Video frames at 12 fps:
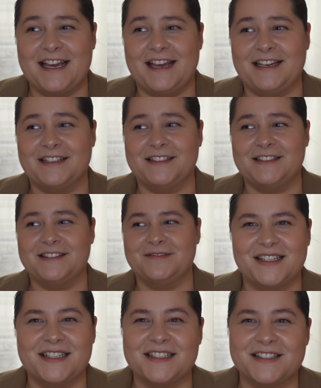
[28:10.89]
and
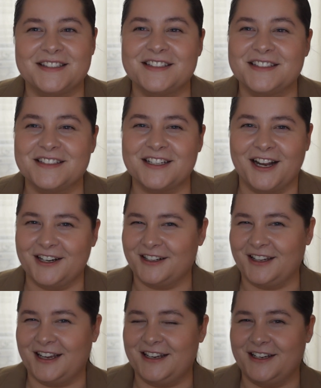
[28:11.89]
it is kind of
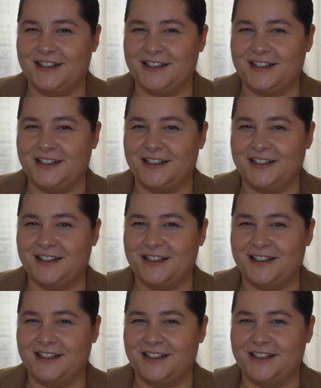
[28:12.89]
like